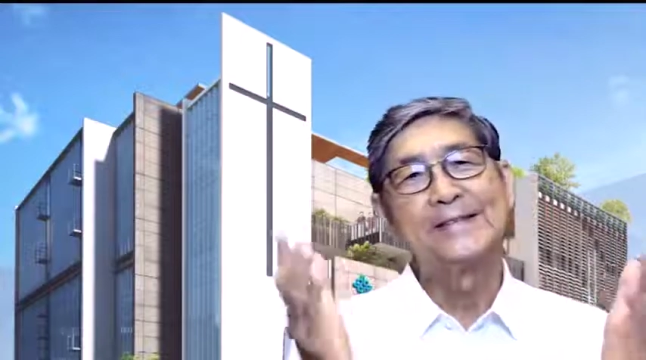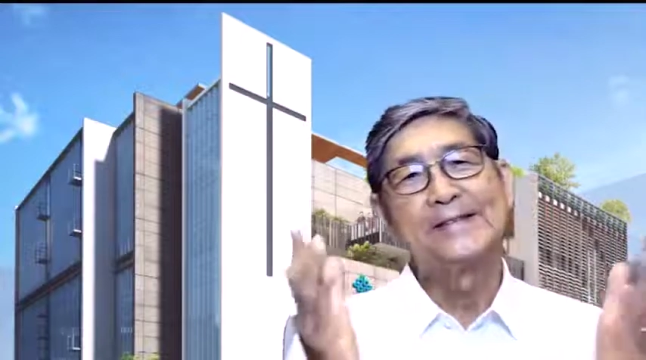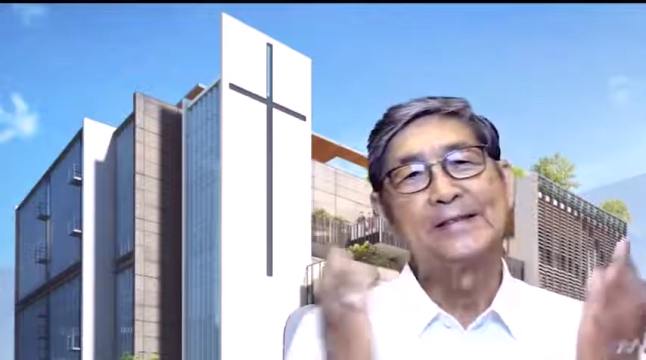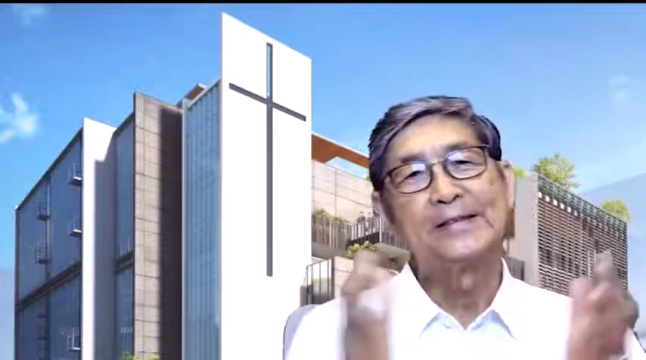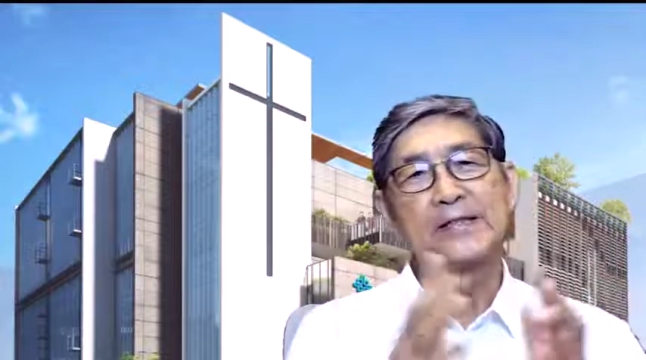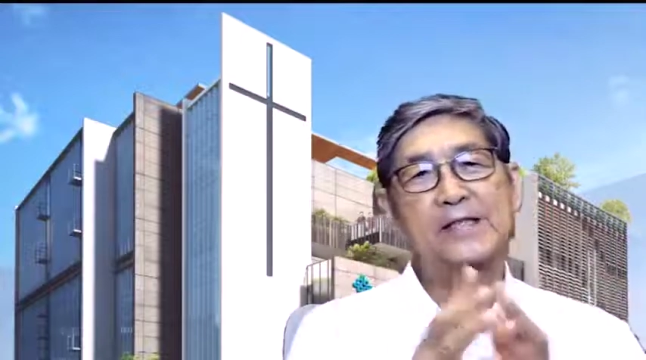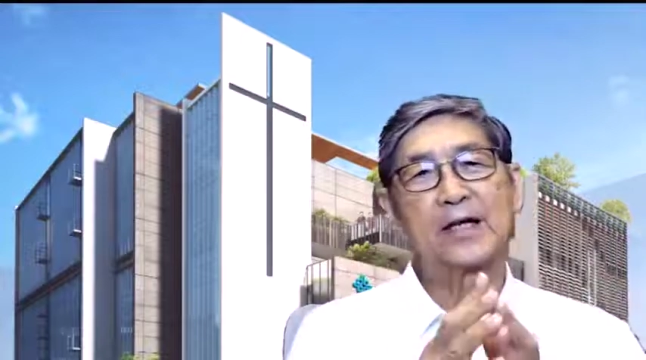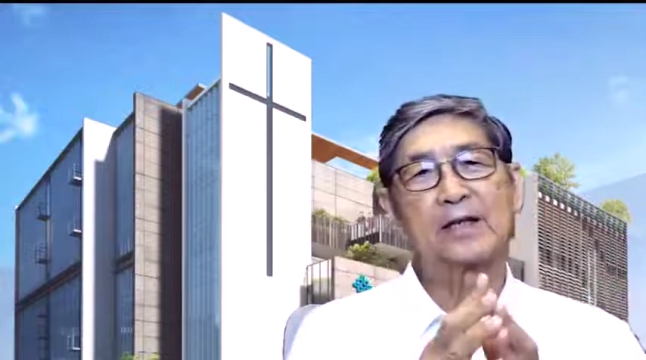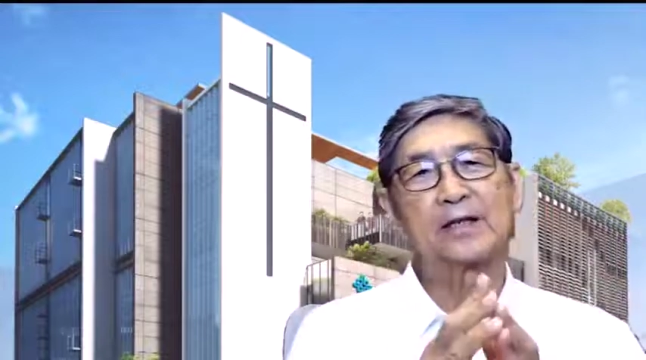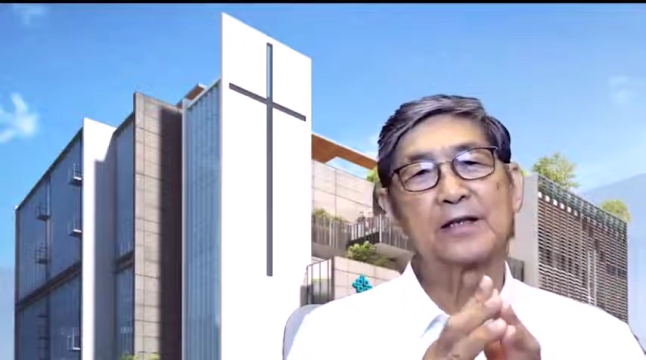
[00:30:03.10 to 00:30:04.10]

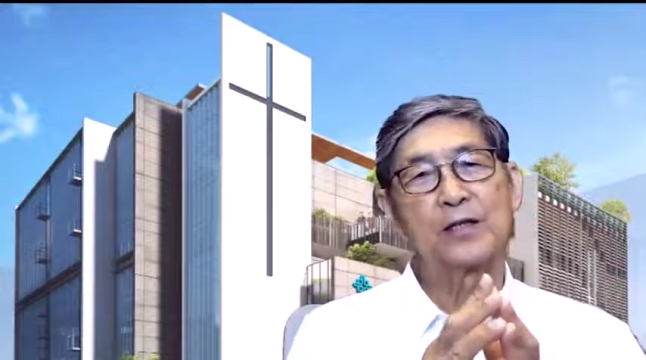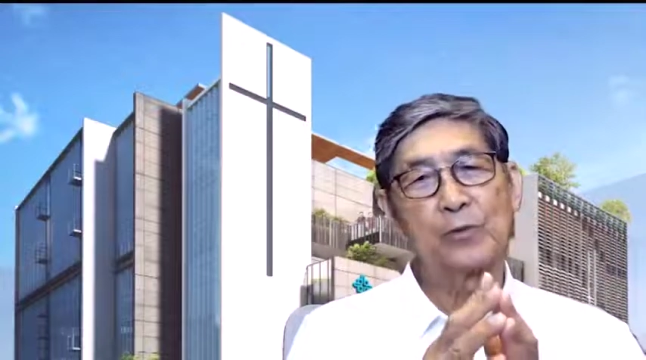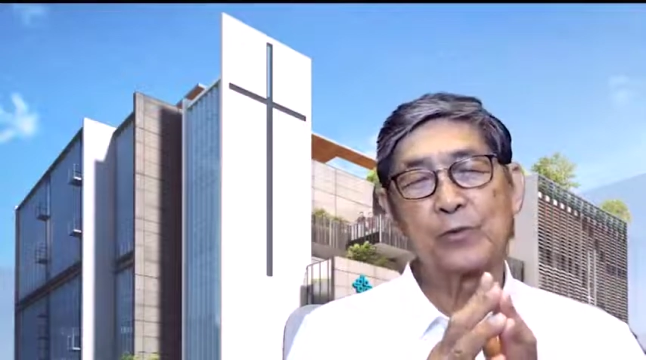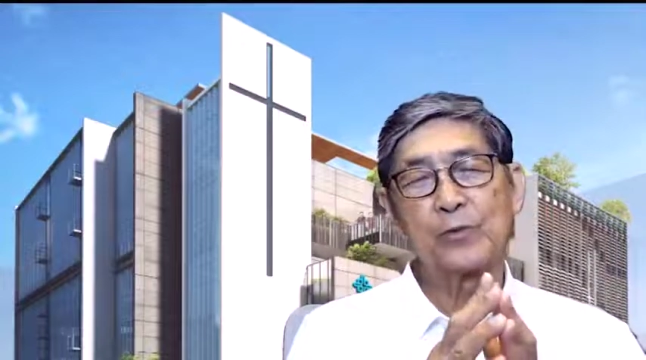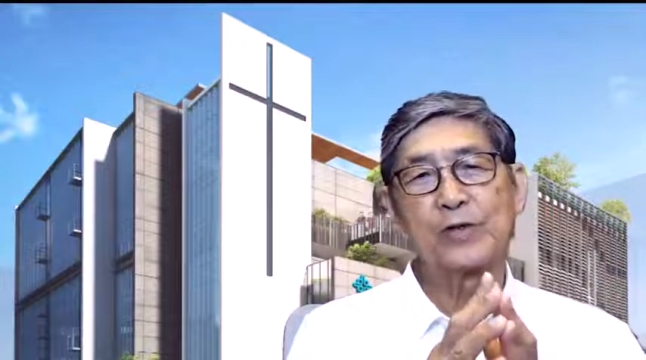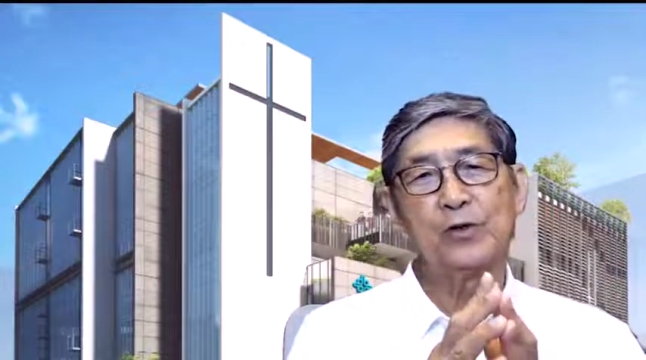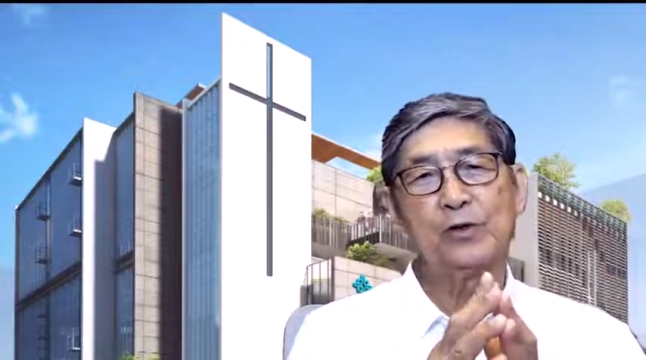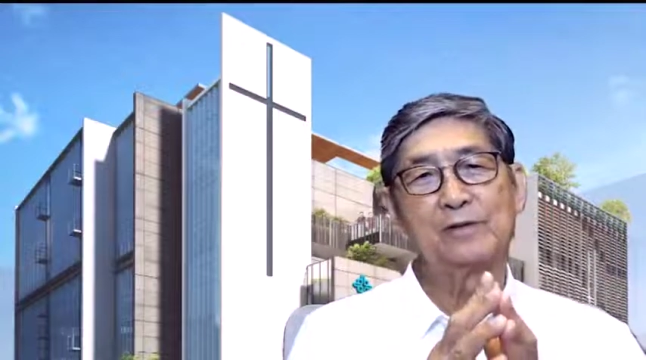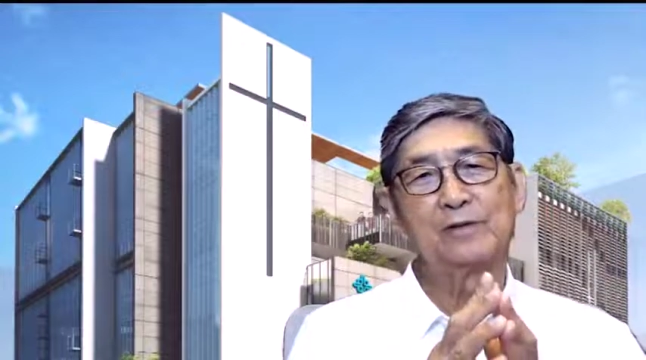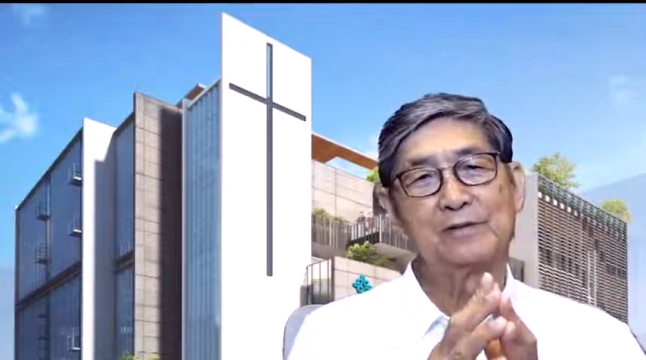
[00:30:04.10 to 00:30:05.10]
result, you know what we do?
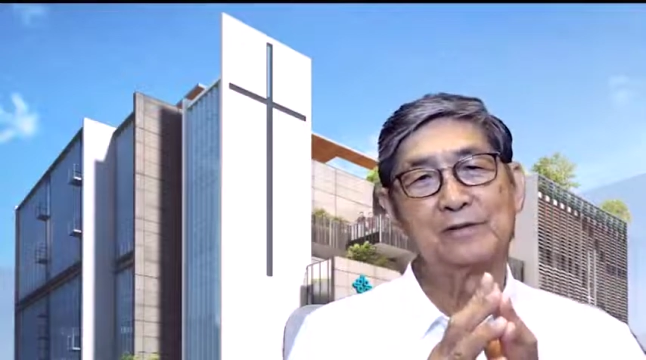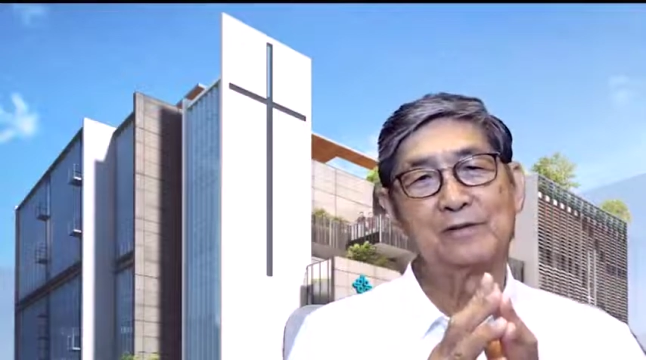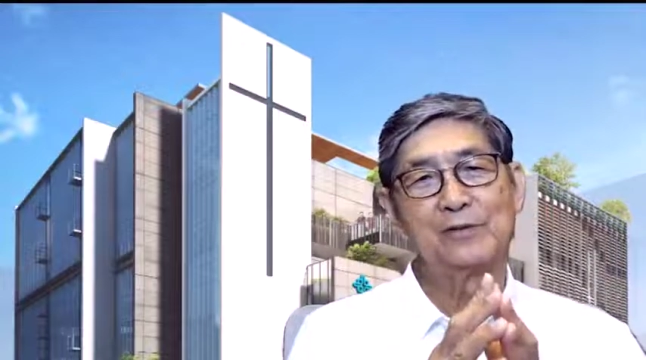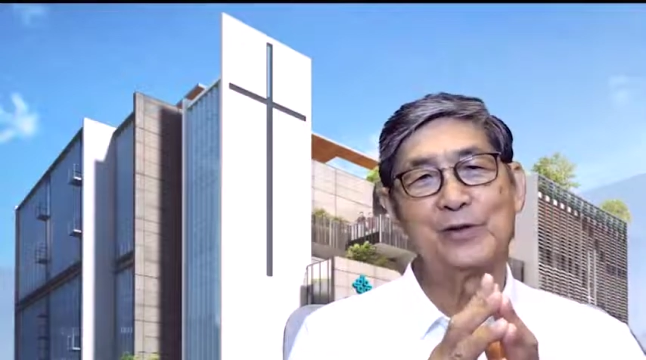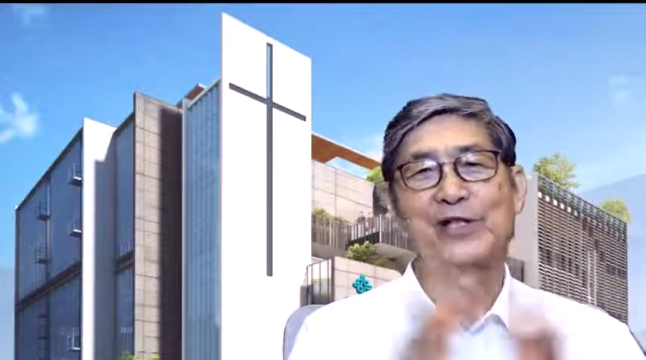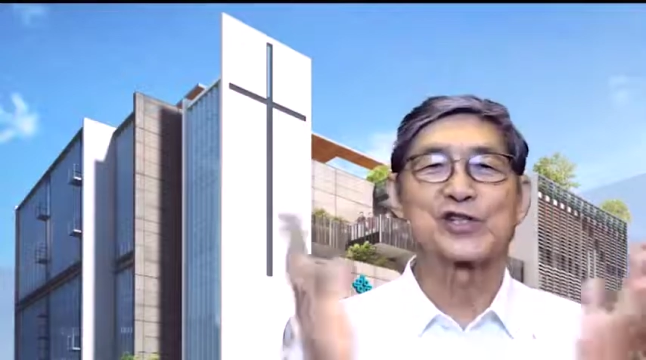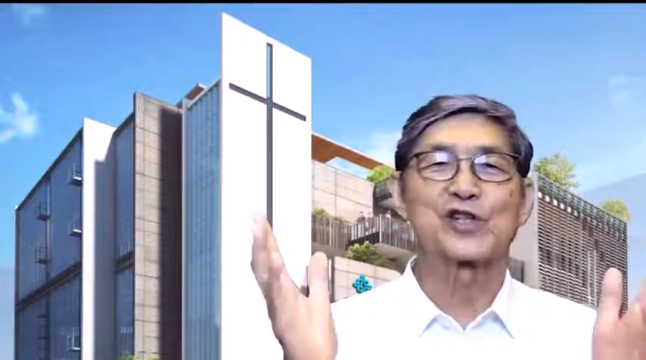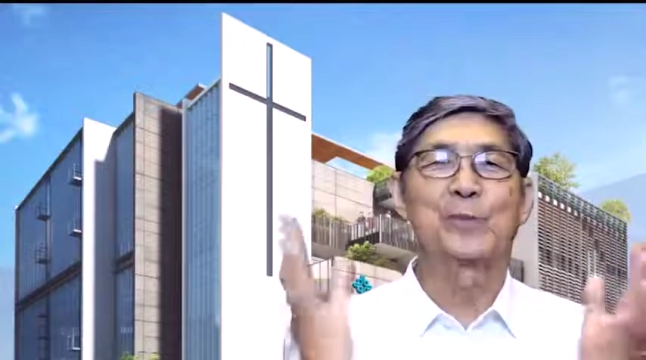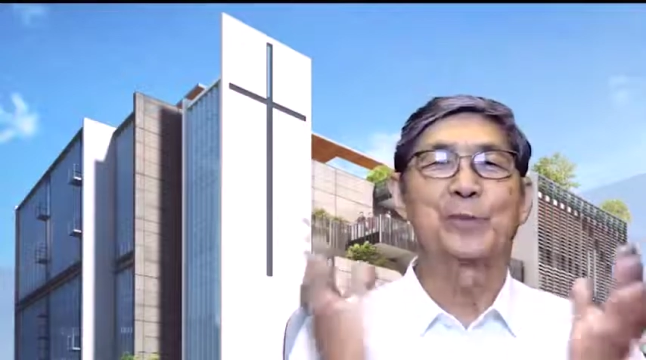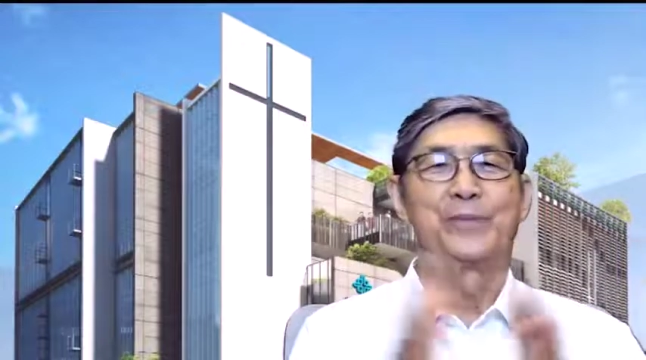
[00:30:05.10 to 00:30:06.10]
We just
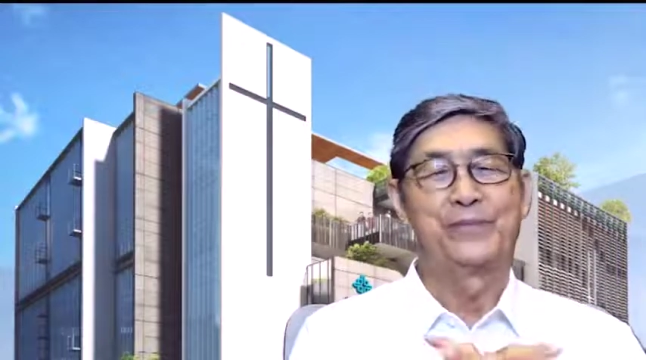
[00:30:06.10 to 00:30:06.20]
stop.